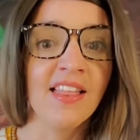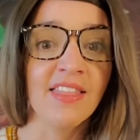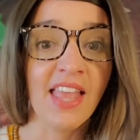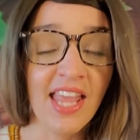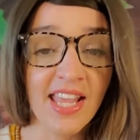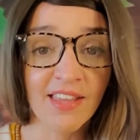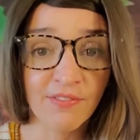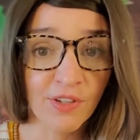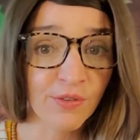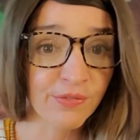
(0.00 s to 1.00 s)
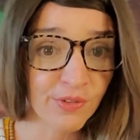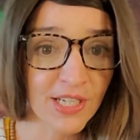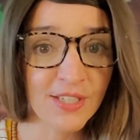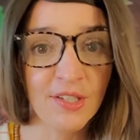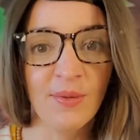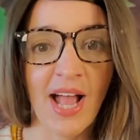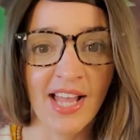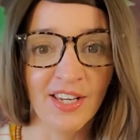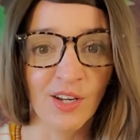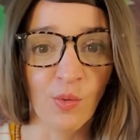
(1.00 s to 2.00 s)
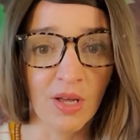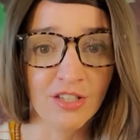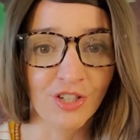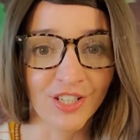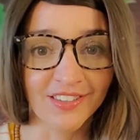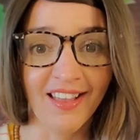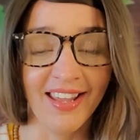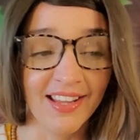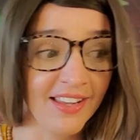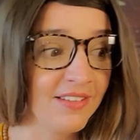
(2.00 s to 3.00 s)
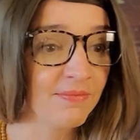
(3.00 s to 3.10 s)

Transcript: they can feel free to add in a question like,